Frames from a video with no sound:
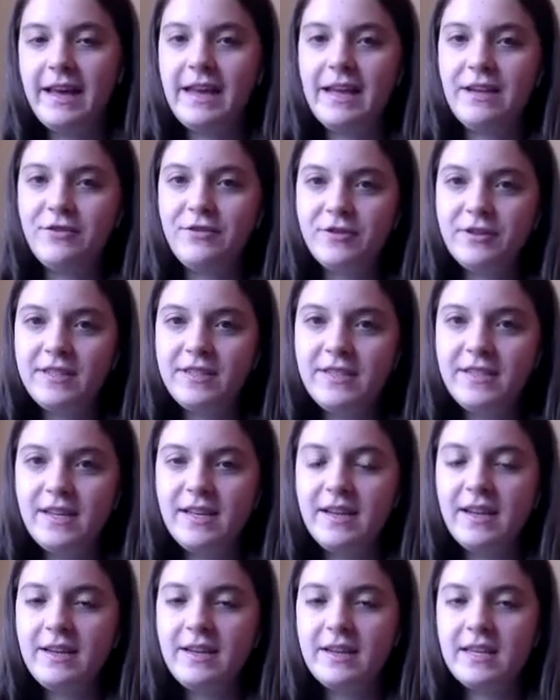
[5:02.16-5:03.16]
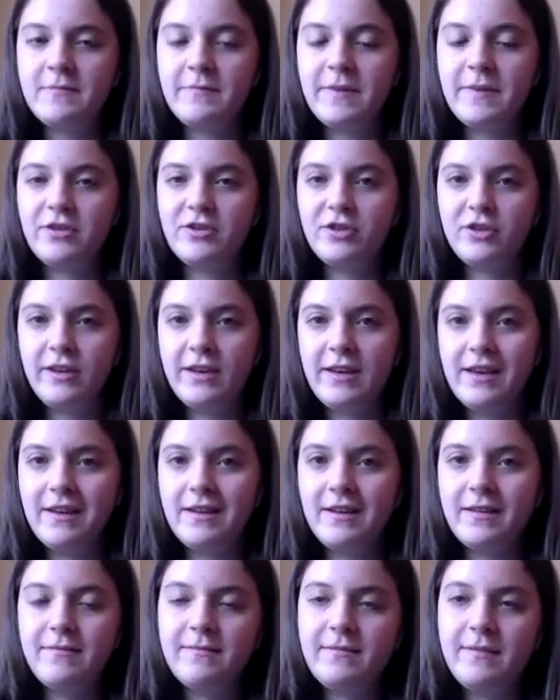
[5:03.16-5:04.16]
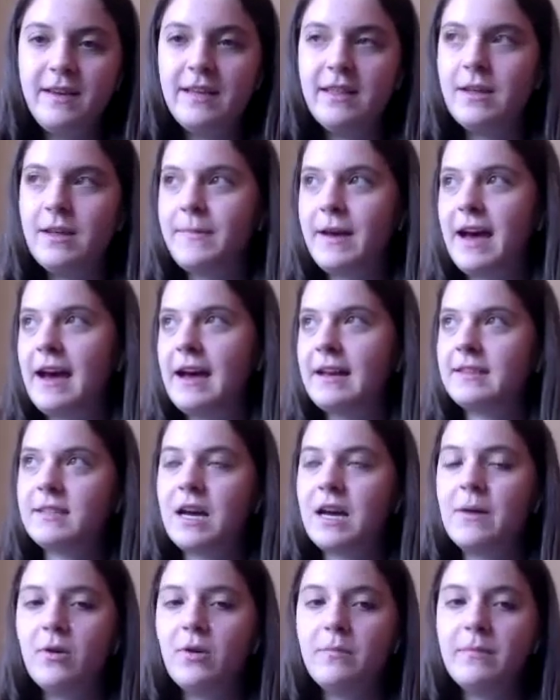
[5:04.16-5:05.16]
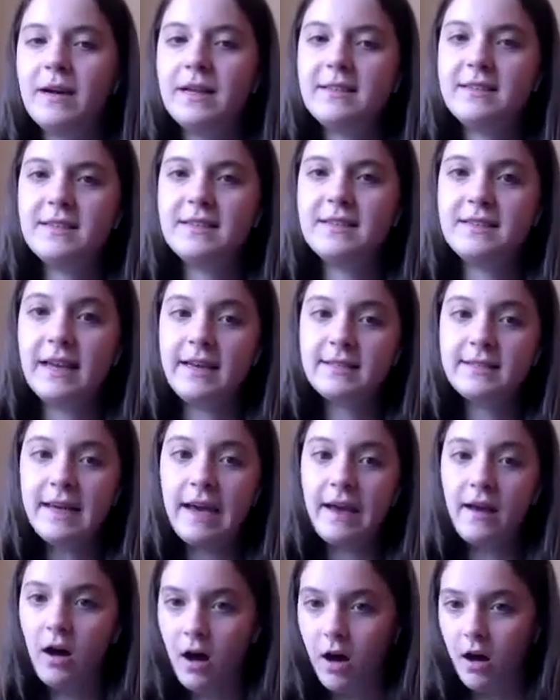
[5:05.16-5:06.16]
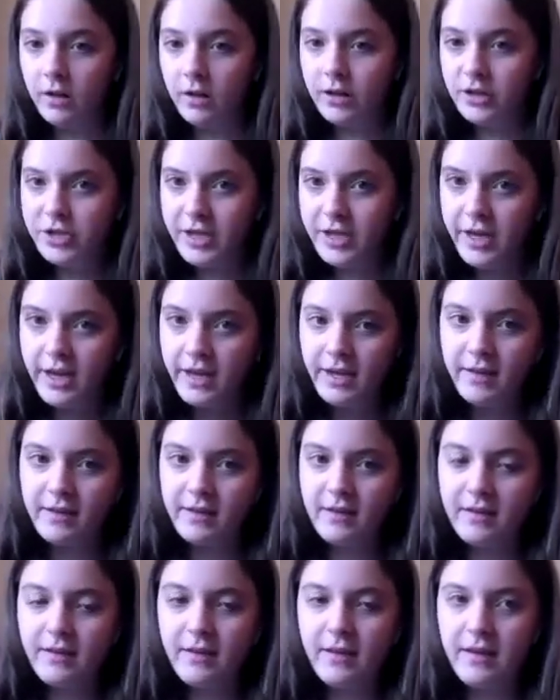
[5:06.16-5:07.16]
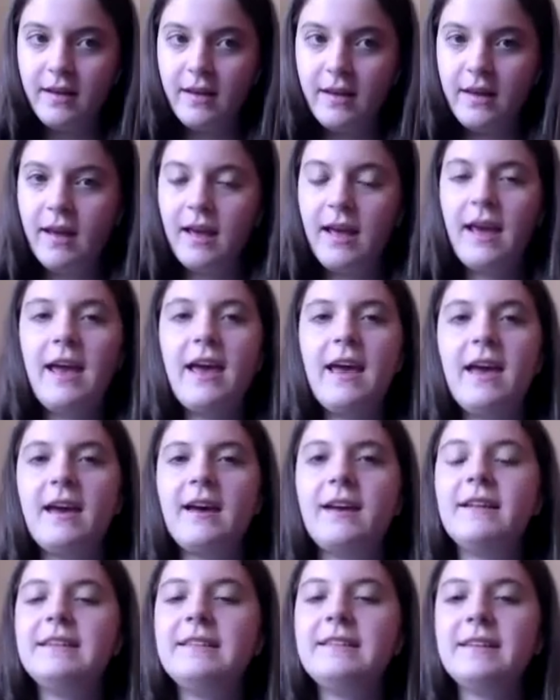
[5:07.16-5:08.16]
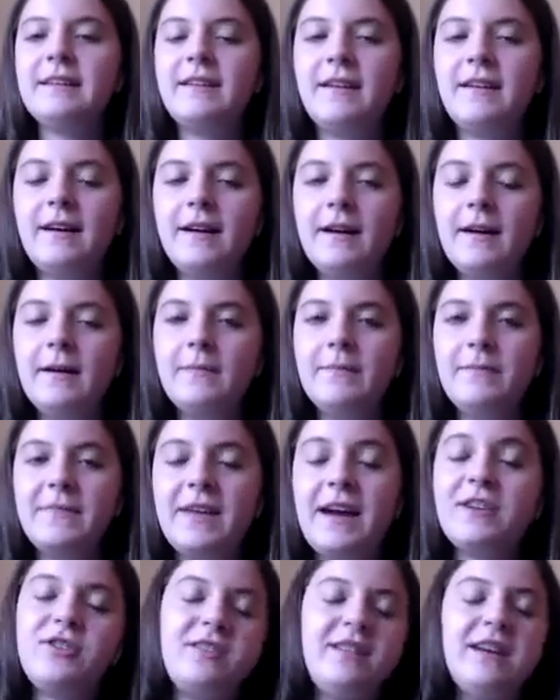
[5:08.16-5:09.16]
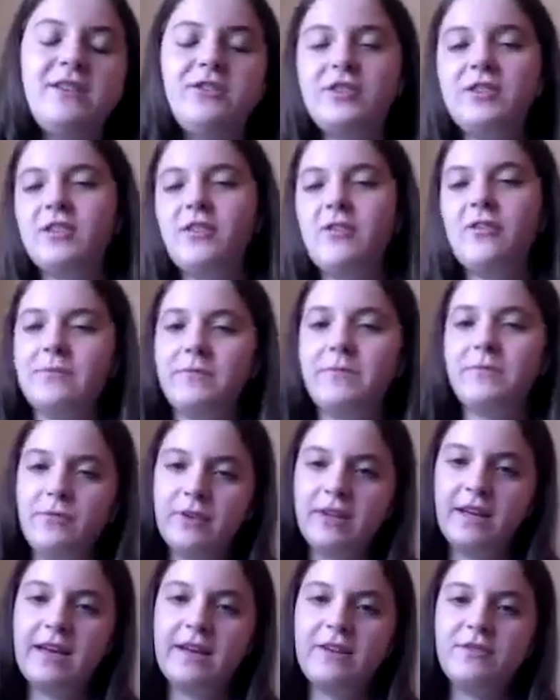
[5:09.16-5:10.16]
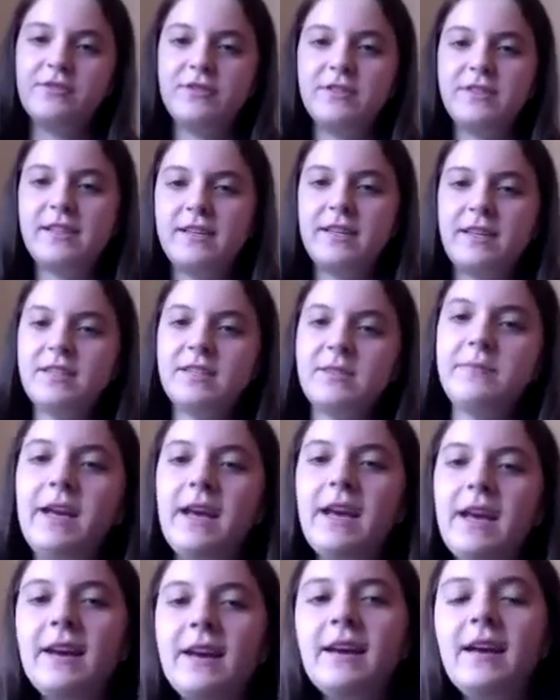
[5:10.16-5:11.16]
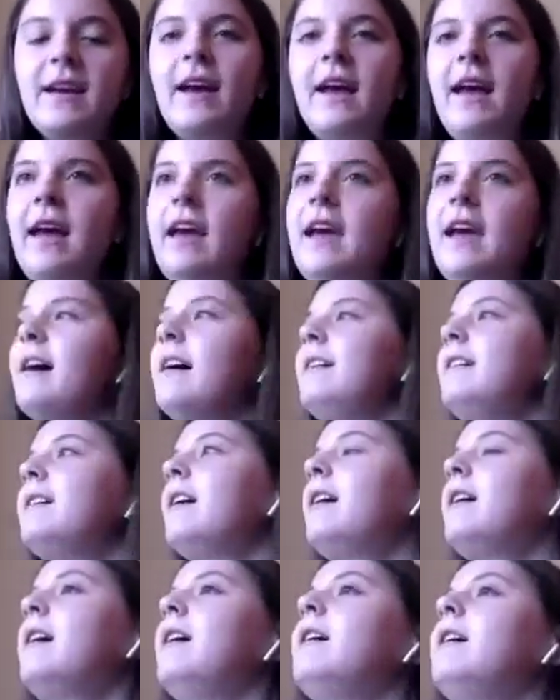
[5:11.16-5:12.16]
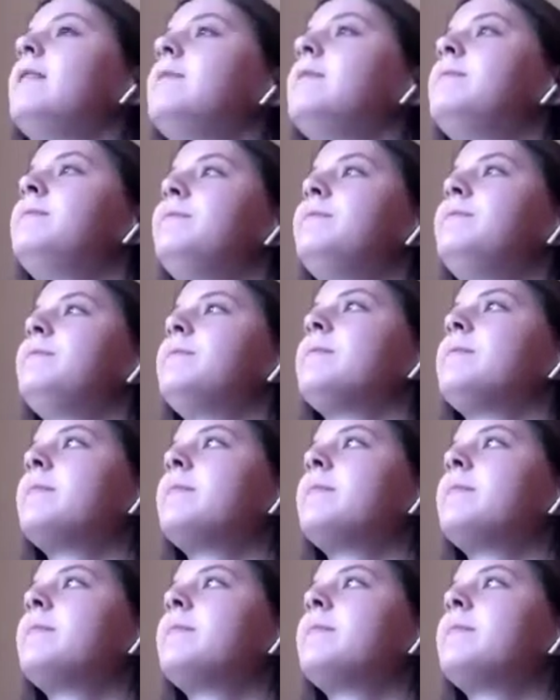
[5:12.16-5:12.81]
like interested in, especially in the past couple months is like psychology. And that's just always been really interesting to me. And I'm